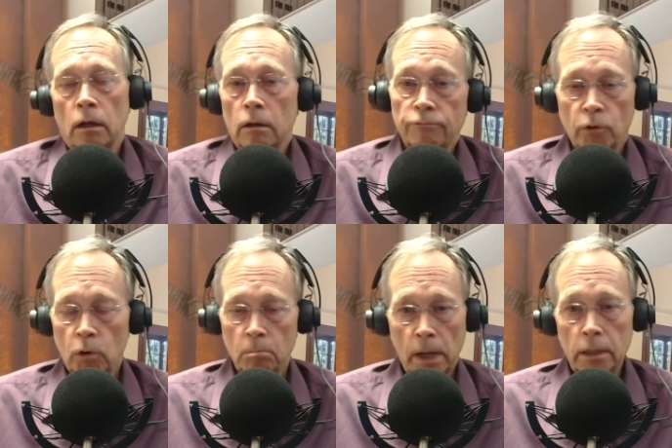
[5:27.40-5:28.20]
for
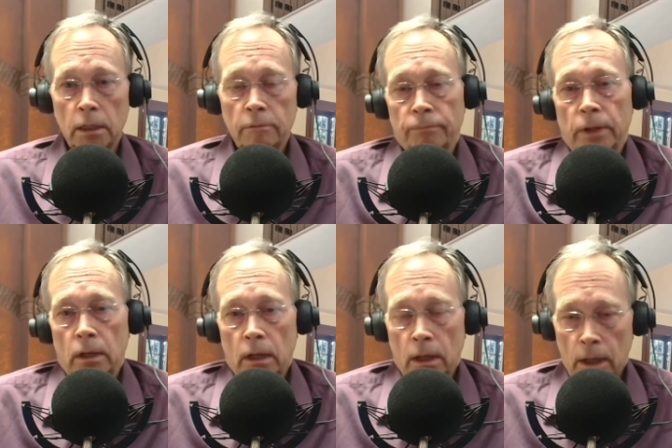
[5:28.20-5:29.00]
money.
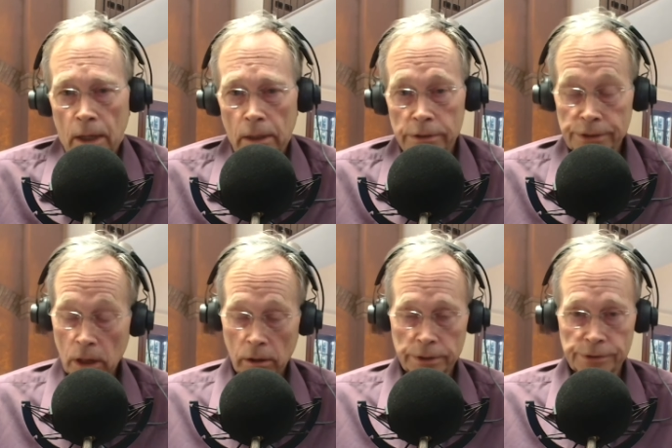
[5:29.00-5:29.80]
And as
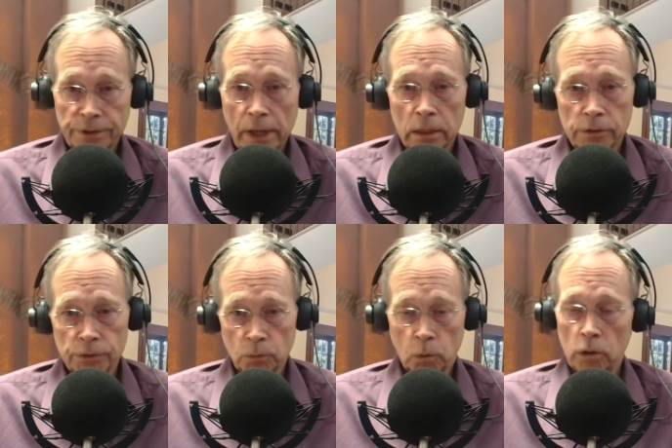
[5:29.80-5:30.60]
long as that's
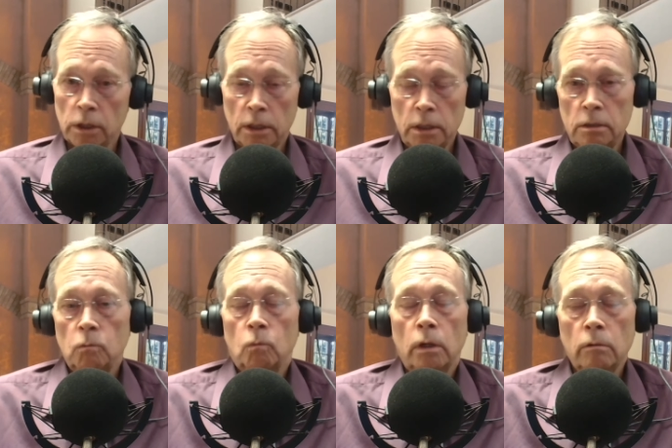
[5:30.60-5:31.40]
working,
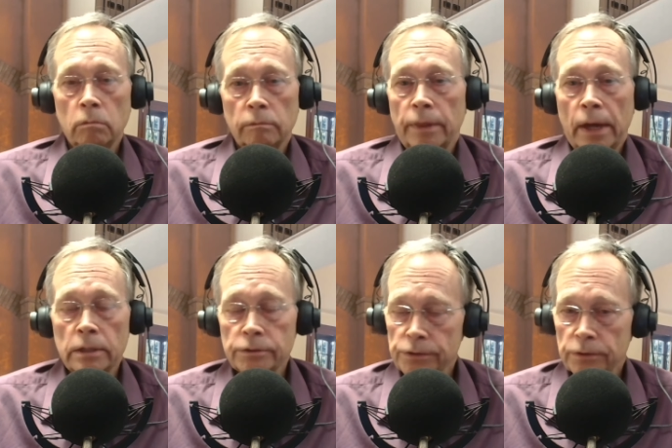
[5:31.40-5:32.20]
well,
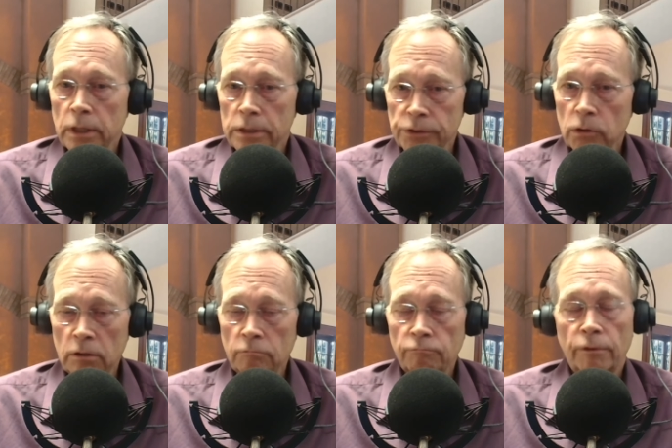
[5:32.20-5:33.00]
that's good
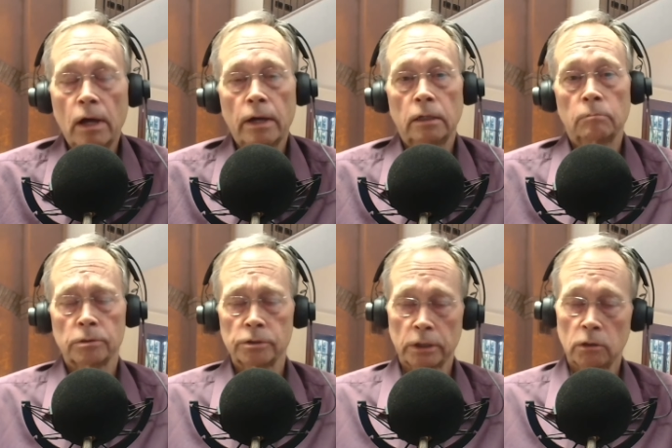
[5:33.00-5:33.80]
and fine, and
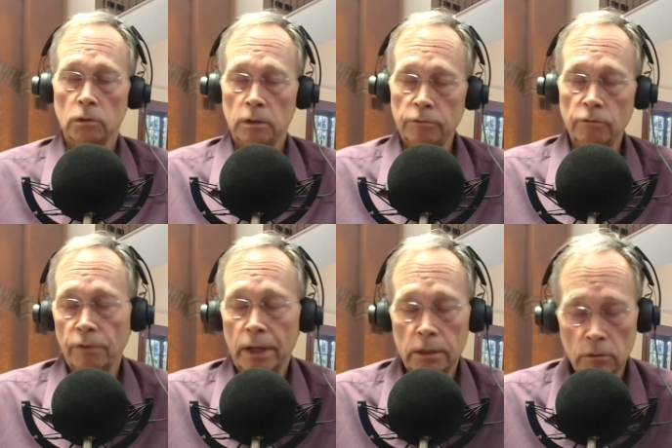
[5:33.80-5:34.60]
particularly if you
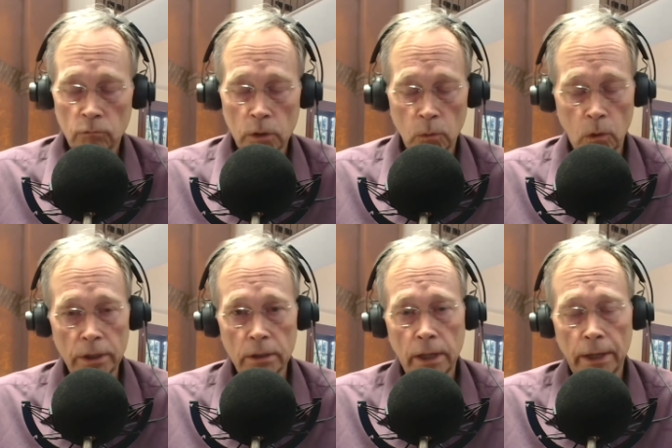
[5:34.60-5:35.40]
find it
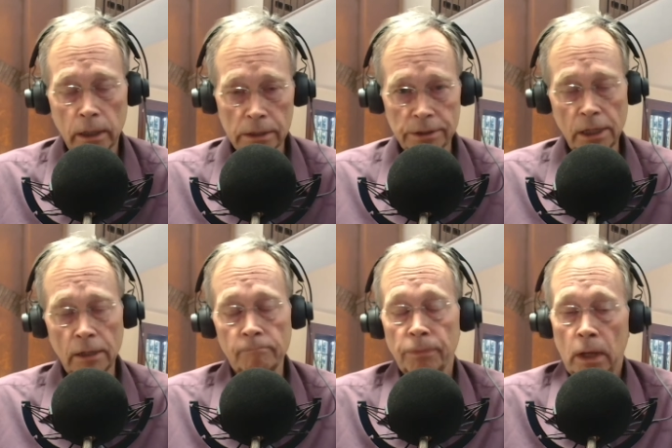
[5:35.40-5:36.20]
rewarding like I
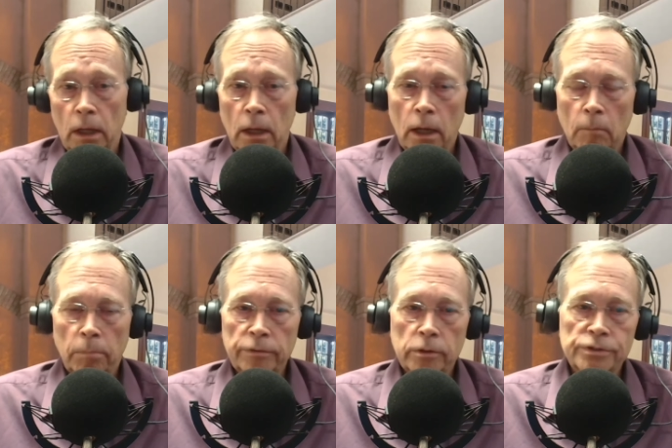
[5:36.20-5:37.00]
did.
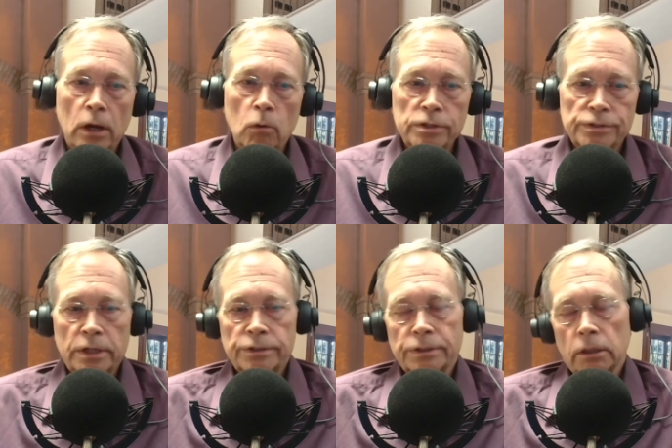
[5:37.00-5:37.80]
But there's always
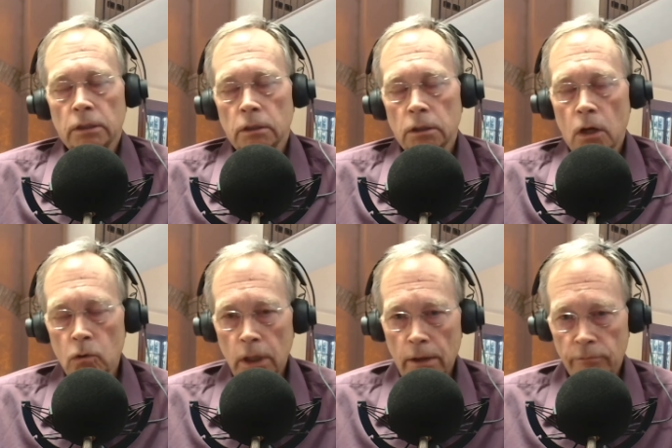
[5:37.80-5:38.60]
this
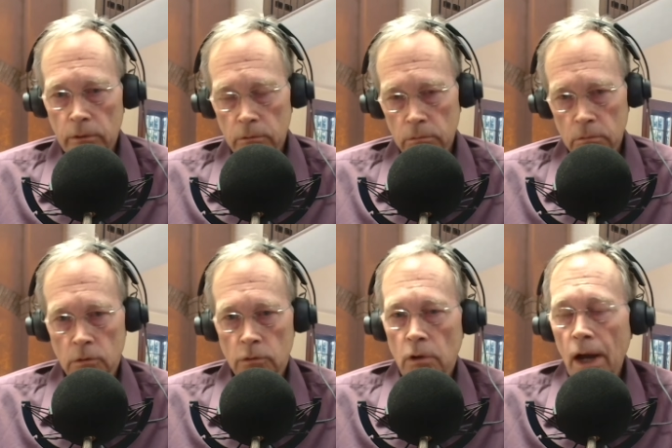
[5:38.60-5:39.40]
low-level
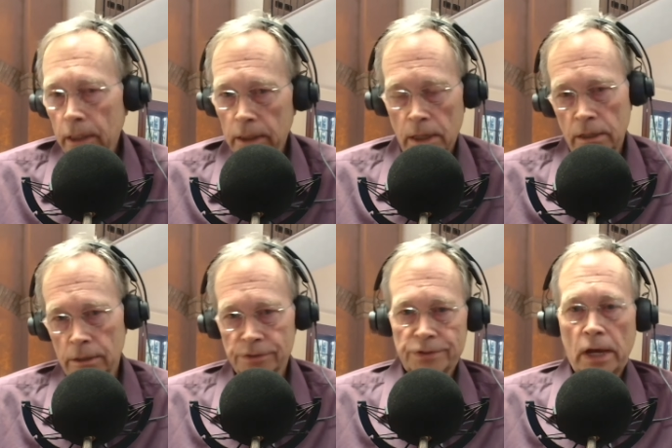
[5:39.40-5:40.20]
chronic
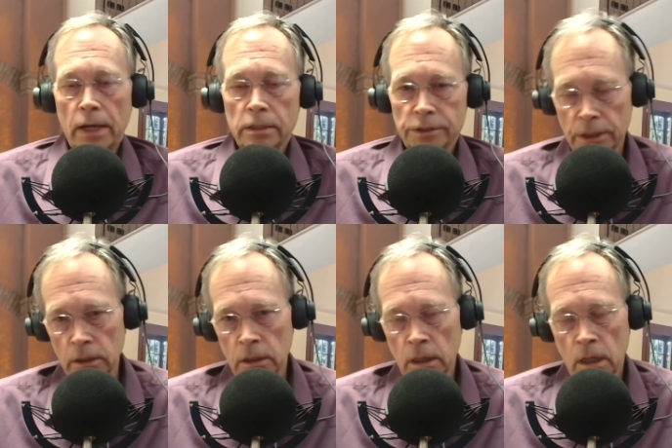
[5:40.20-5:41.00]
anxiety